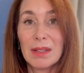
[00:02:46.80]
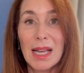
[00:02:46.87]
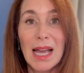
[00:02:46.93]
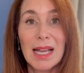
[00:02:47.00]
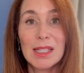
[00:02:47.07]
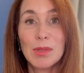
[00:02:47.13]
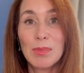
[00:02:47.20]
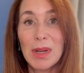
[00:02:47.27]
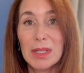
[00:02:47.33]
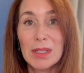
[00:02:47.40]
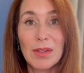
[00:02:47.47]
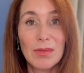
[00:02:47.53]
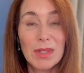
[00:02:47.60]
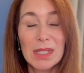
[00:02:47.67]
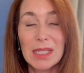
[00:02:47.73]
aspect
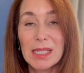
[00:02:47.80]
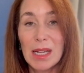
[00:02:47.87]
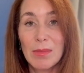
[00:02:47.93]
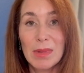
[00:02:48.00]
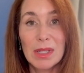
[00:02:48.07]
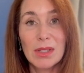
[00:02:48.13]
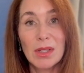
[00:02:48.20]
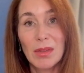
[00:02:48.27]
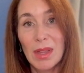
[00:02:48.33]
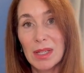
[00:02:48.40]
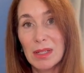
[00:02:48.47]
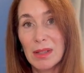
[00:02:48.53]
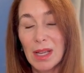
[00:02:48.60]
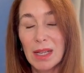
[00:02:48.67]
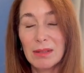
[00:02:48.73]
of the stomach, so
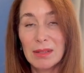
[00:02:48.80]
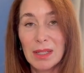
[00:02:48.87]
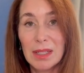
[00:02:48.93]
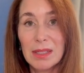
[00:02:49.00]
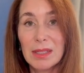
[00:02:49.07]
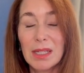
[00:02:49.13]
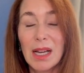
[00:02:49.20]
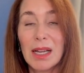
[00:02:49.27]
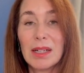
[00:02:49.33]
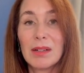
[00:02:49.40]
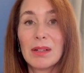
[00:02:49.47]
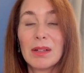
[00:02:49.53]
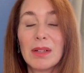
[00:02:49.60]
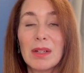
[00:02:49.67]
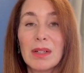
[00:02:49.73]
that
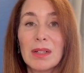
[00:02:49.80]
entire